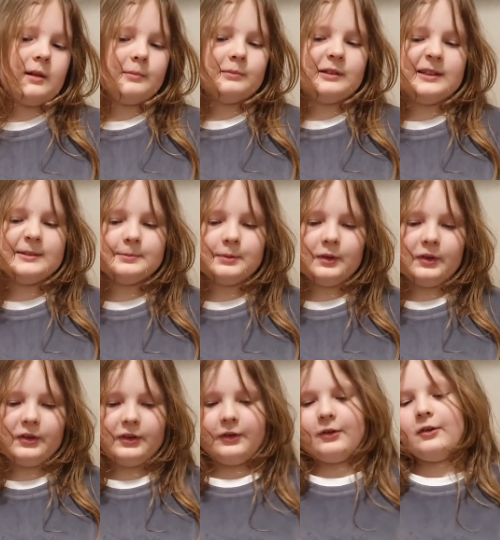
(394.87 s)
Please put
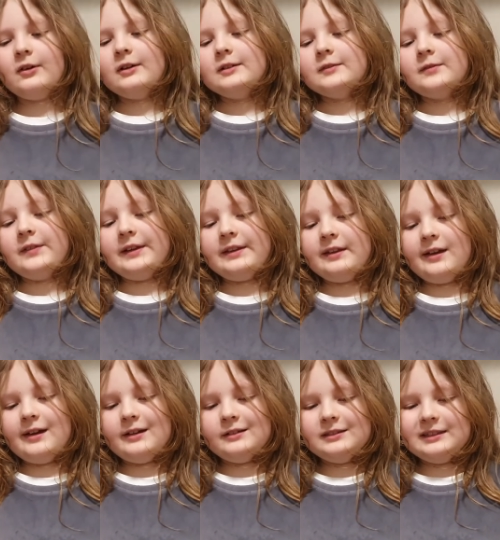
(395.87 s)
your
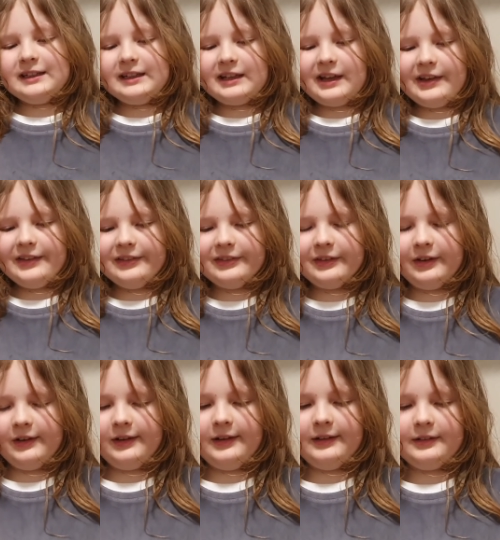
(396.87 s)
video link in
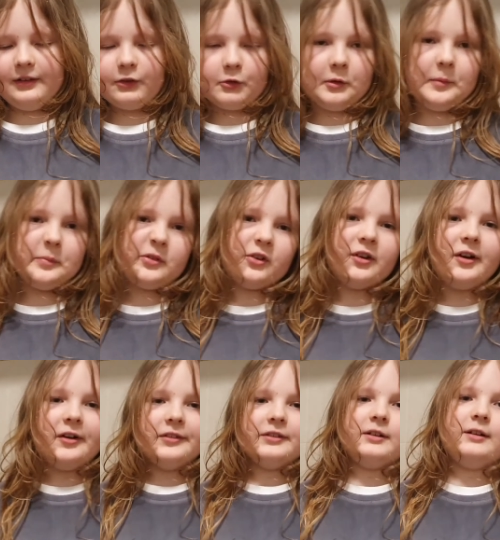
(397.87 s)
the
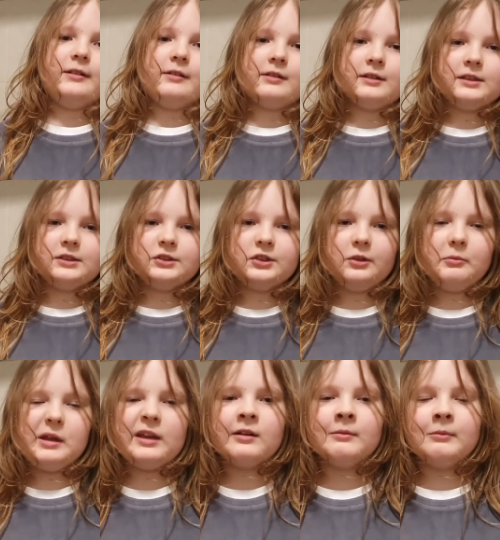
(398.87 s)
description so
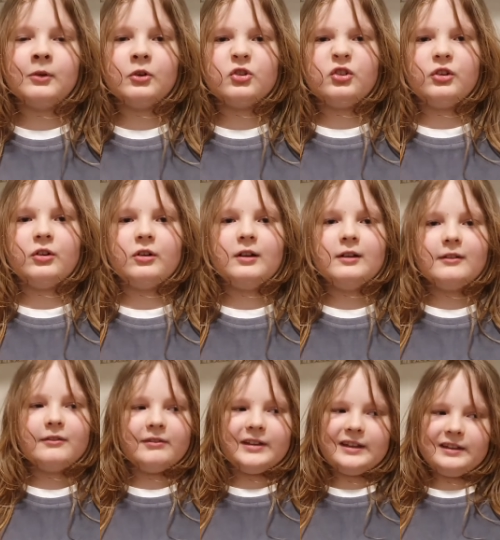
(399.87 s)
we can watch your
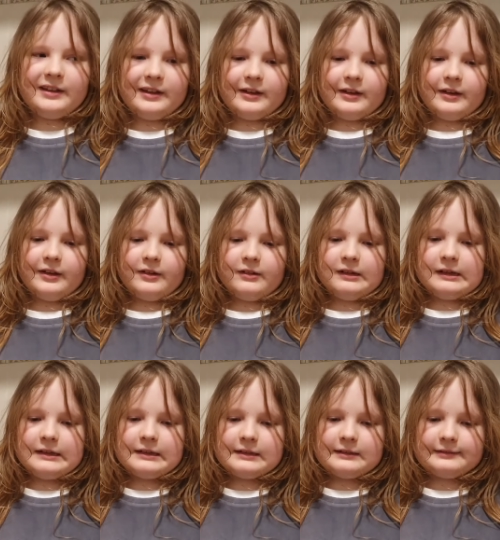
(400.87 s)
video.
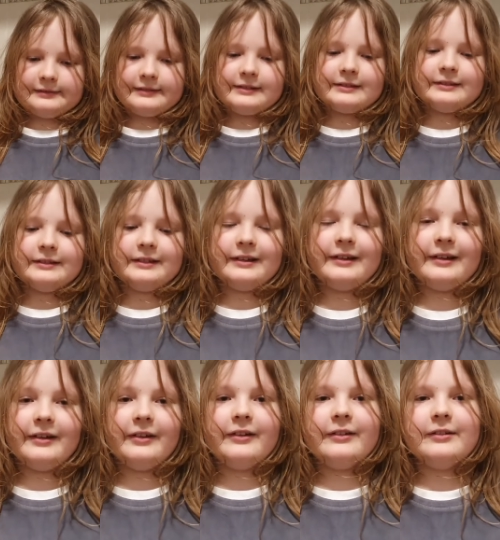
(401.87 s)

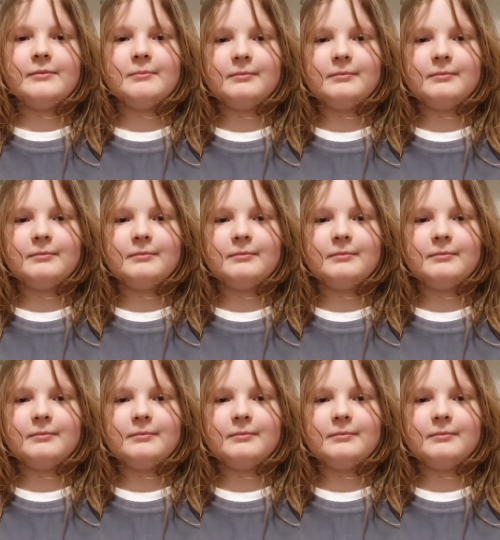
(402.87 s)
Oh.